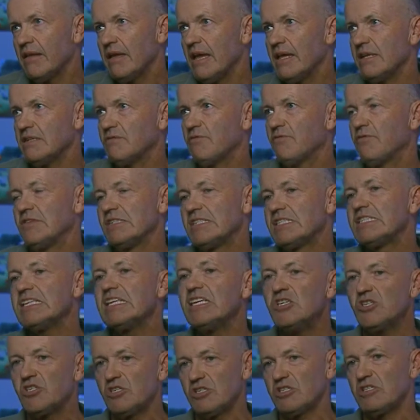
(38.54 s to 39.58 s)
as
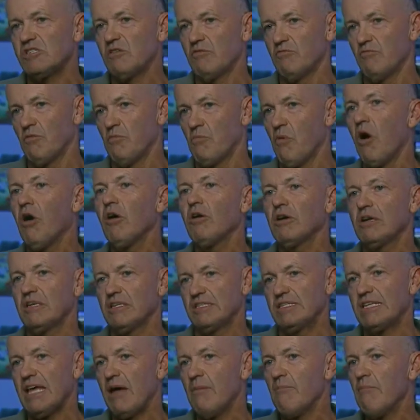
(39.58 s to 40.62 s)
facetious a remark
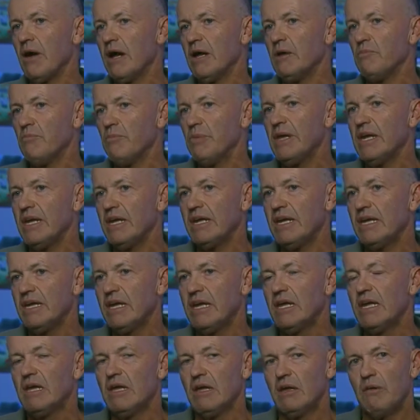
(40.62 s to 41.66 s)
as that might be,
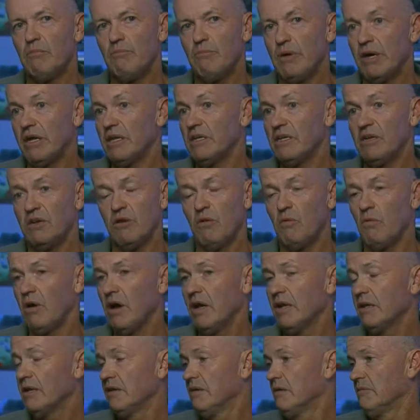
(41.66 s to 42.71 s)
but you know
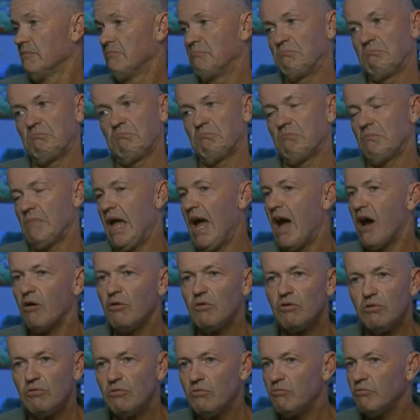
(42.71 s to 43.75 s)
what? How
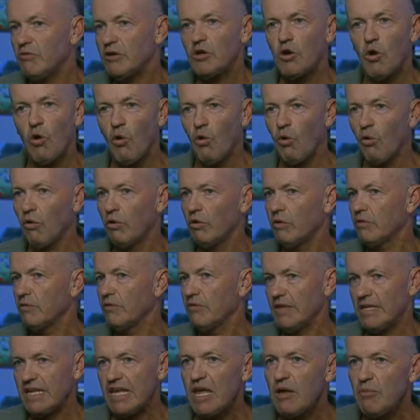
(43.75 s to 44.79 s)
you record
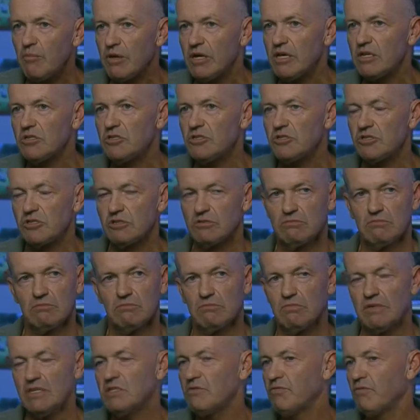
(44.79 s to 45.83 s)
the image
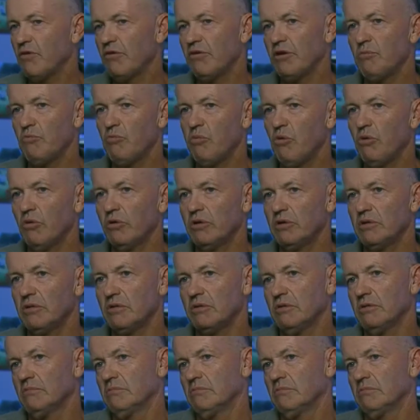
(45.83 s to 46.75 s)
is very important